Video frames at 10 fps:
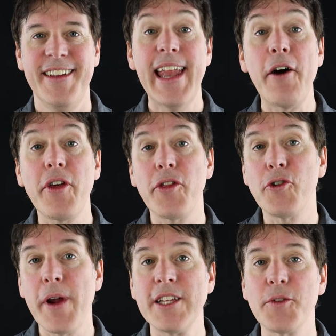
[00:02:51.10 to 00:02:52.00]
Now that the
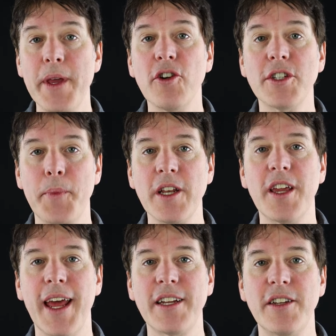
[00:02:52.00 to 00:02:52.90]
transmitter has been
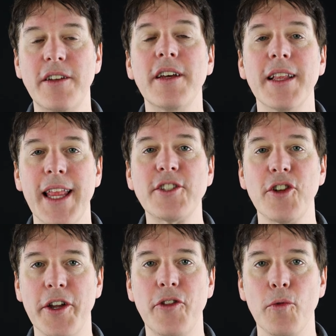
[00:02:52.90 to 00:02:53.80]
connected, let's
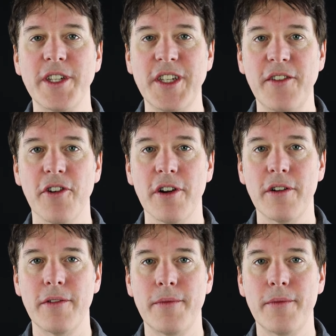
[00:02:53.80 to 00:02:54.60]
look at the receiver.